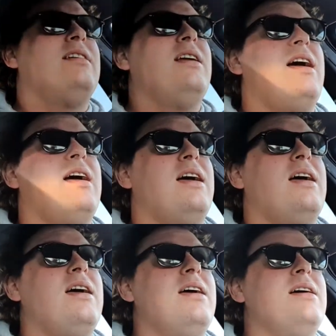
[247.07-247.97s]

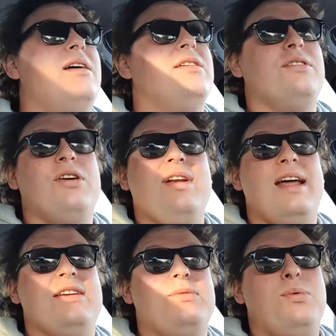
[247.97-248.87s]
So I've got
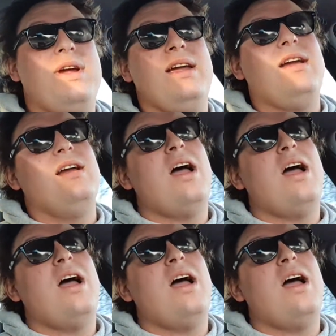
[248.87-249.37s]
next week,